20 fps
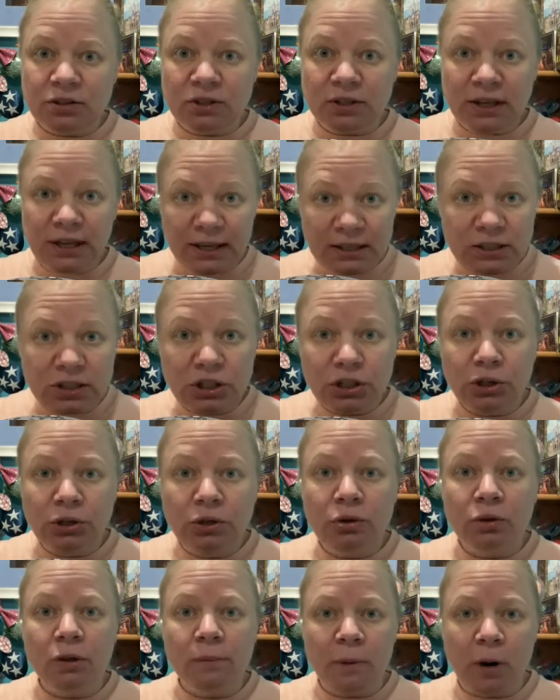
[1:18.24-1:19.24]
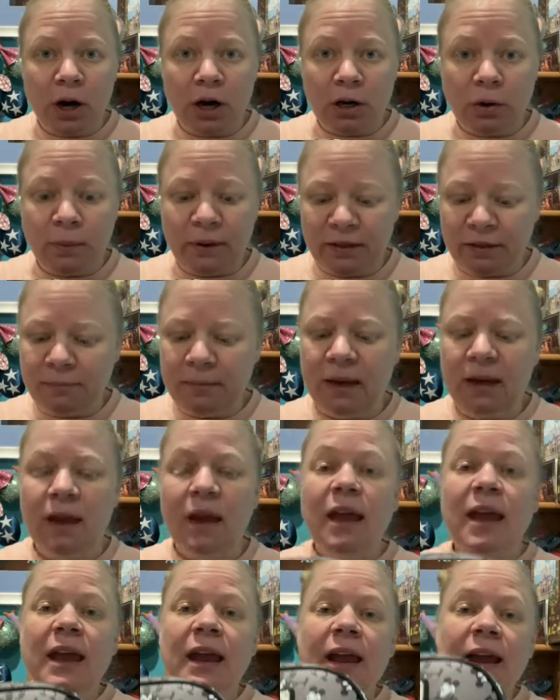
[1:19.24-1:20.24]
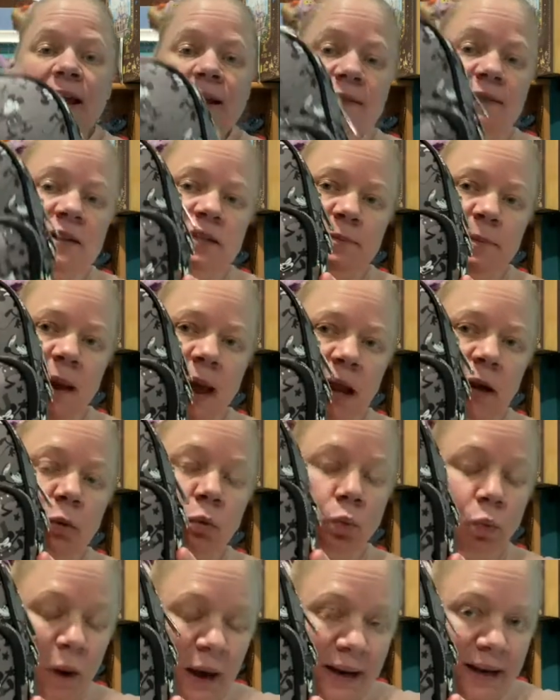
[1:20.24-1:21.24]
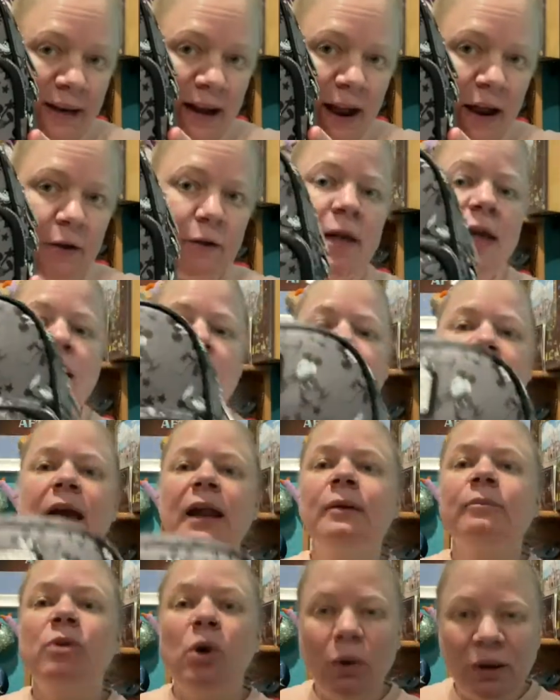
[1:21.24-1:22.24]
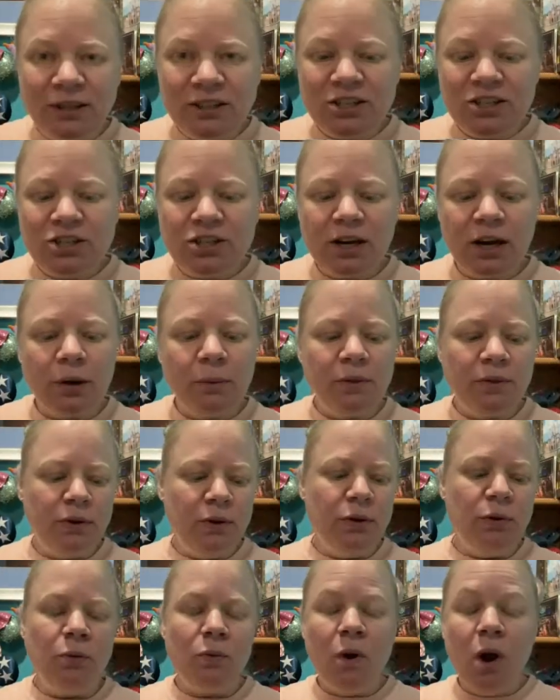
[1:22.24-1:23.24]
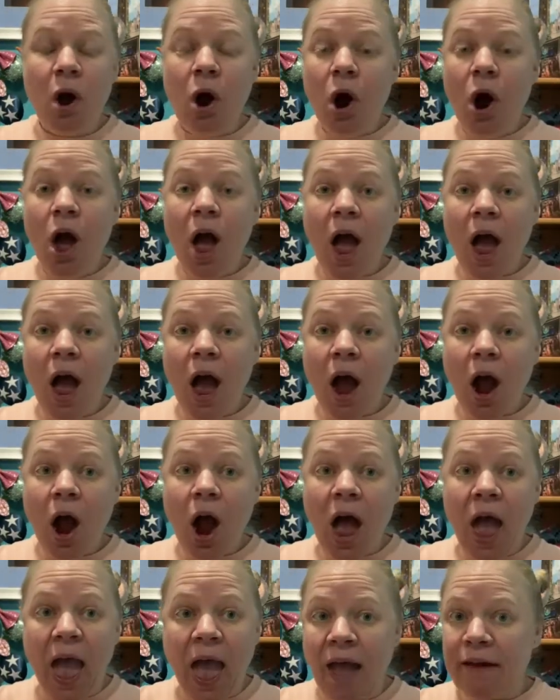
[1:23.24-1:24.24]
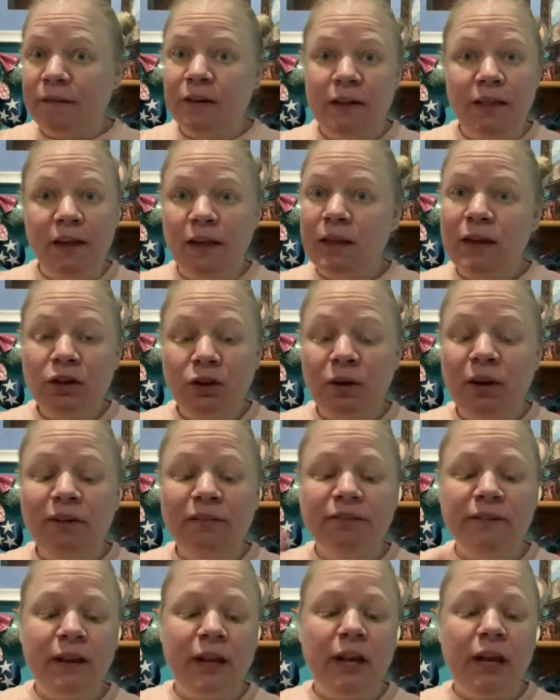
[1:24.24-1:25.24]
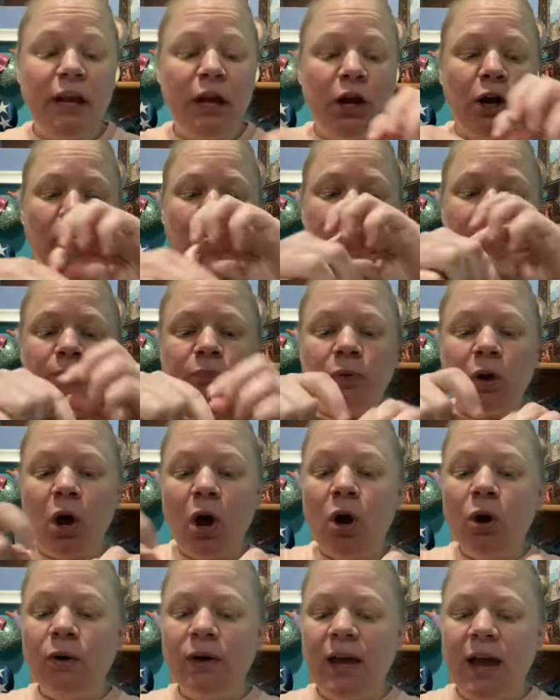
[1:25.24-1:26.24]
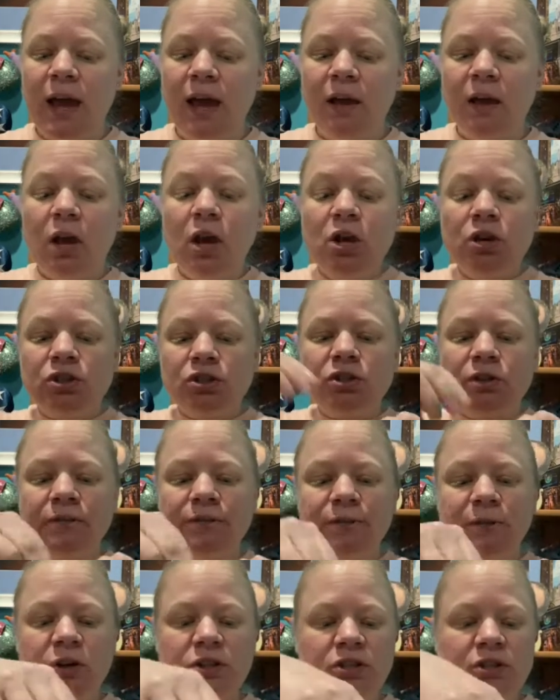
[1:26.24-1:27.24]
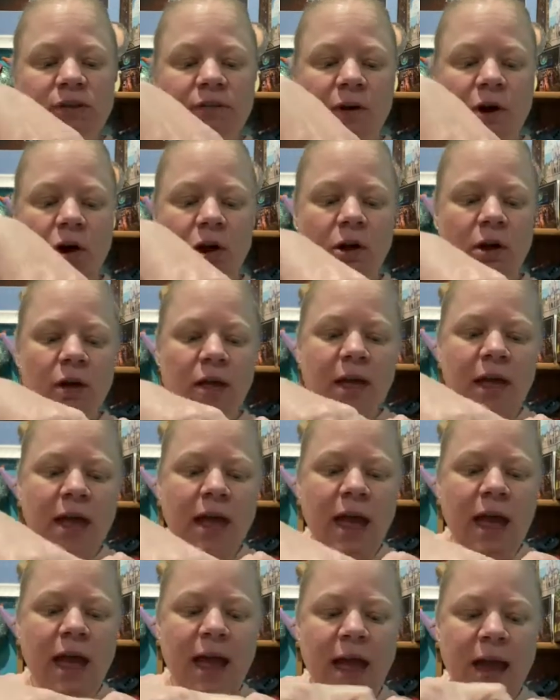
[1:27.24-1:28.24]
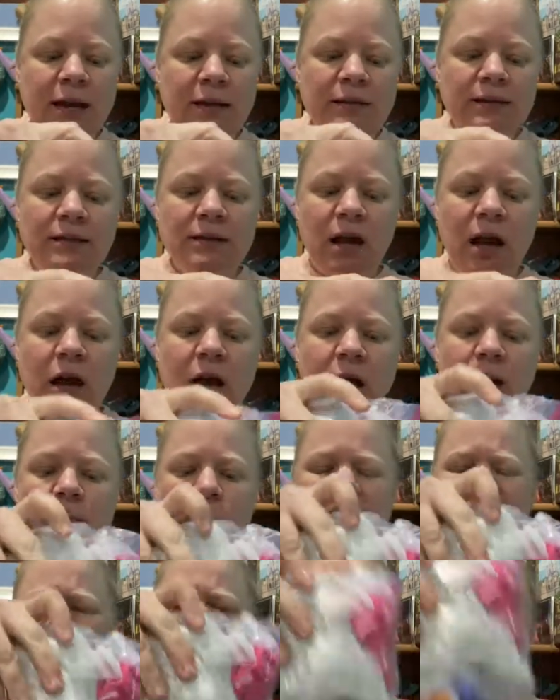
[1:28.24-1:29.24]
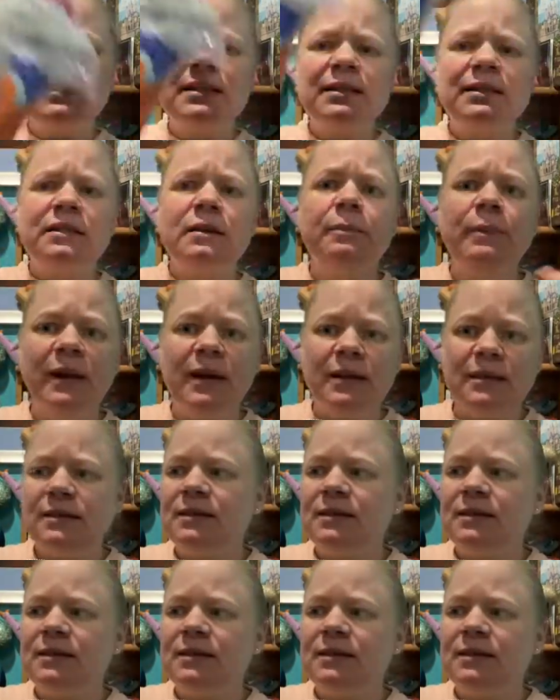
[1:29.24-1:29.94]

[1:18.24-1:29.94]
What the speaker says: into the park with me in this bag right now, and I'm going to share with you everything that you can fit in here. Okay, so first of all, and this is the biggest